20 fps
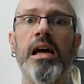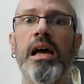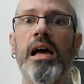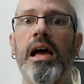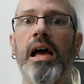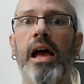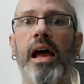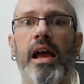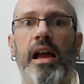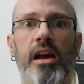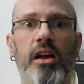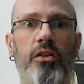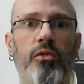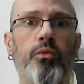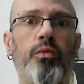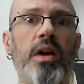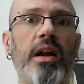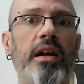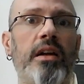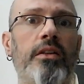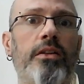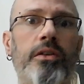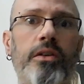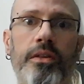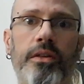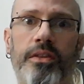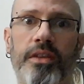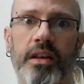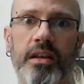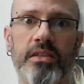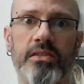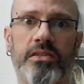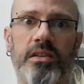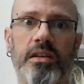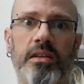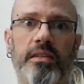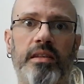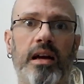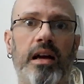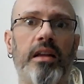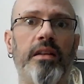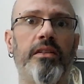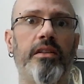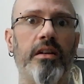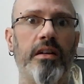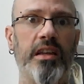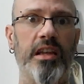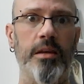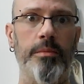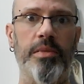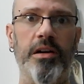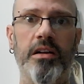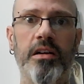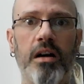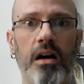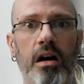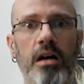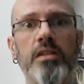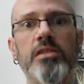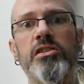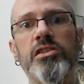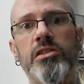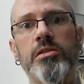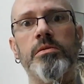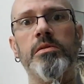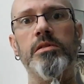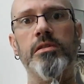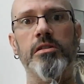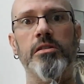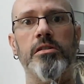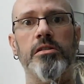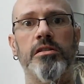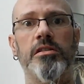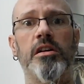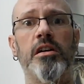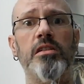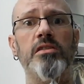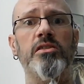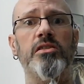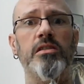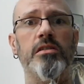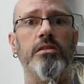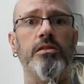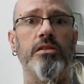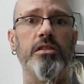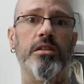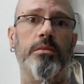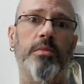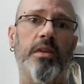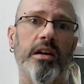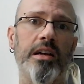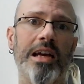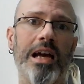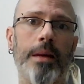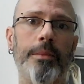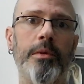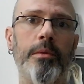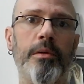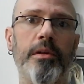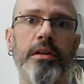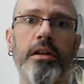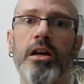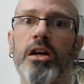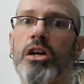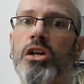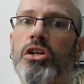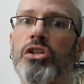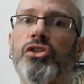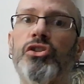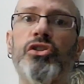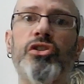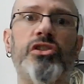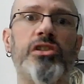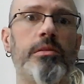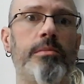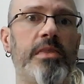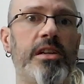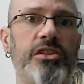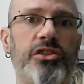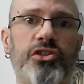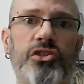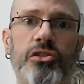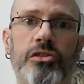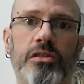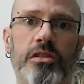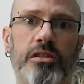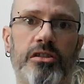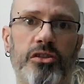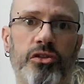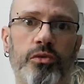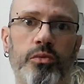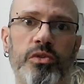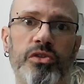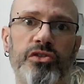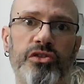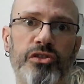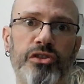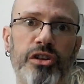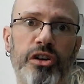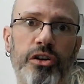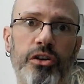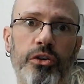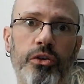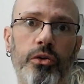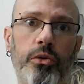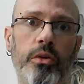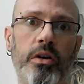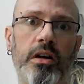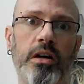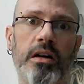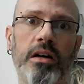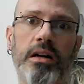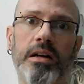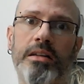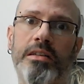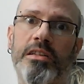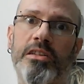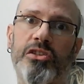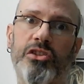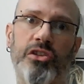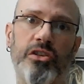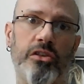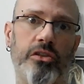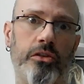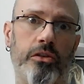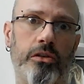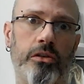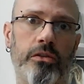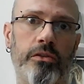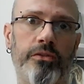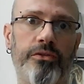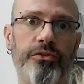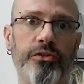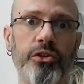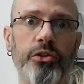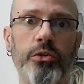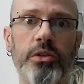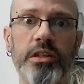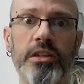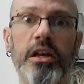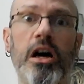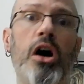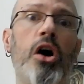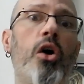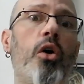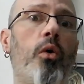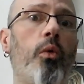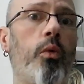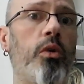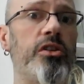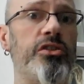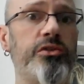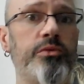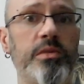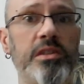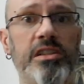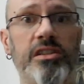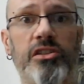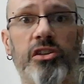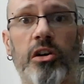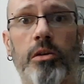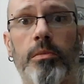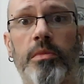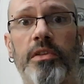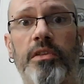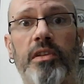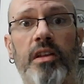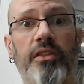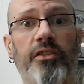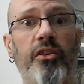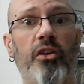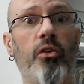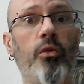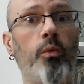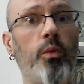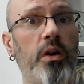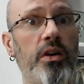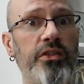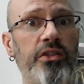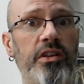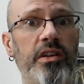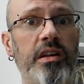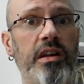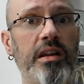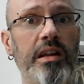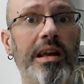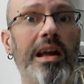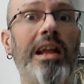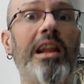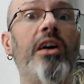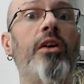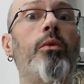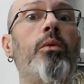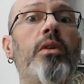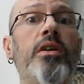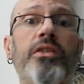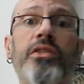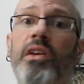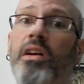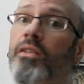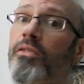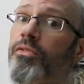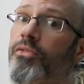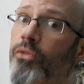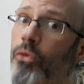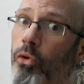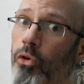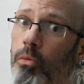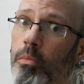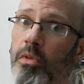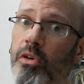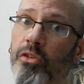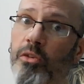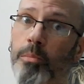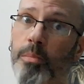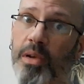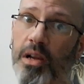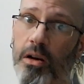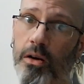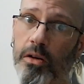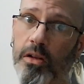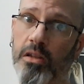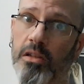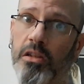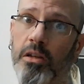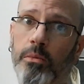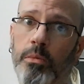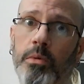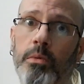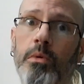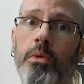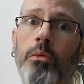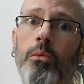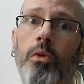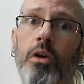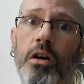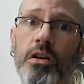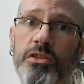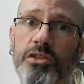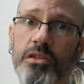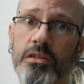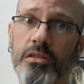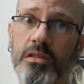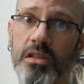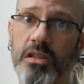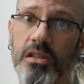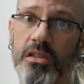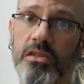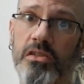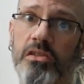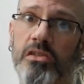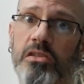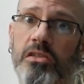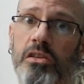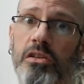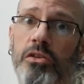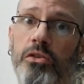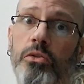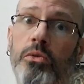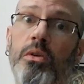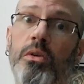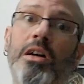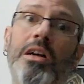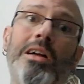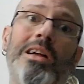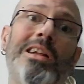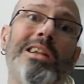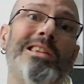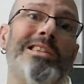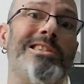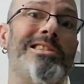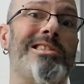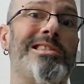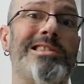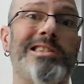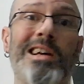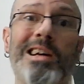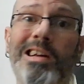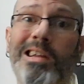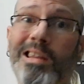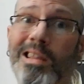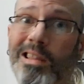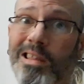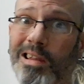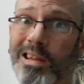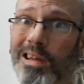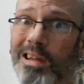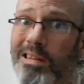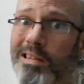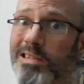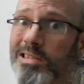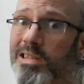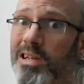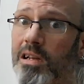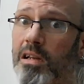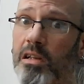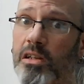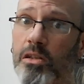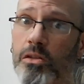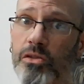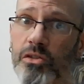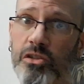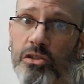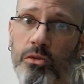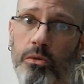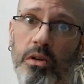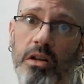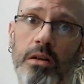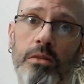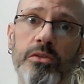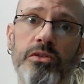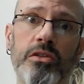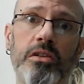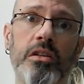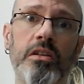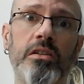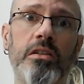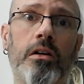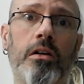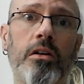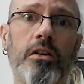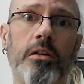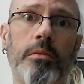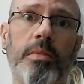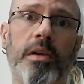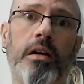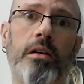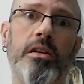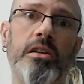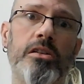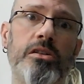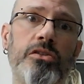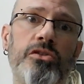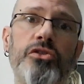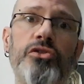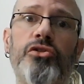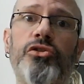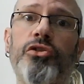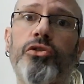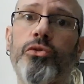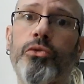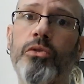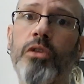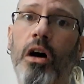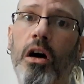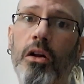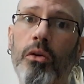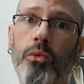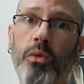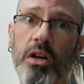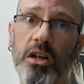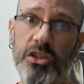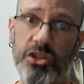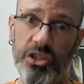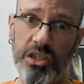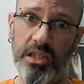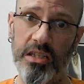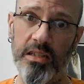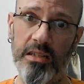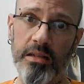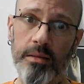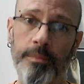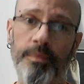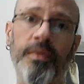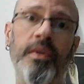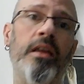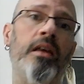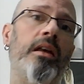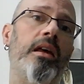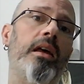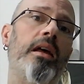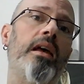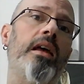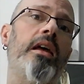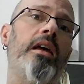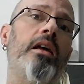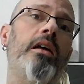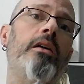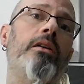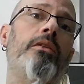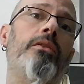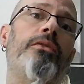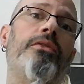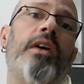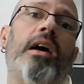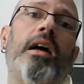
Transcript: and regular things like that to keep a constant look at my abdomen, just to make sure that there was no additional fluid. Once we determined that there wasn't any, and it was a 4-month period that we were watching this. So the second thing, this kind of goes into what I was going to talk about, is do not rush it. If at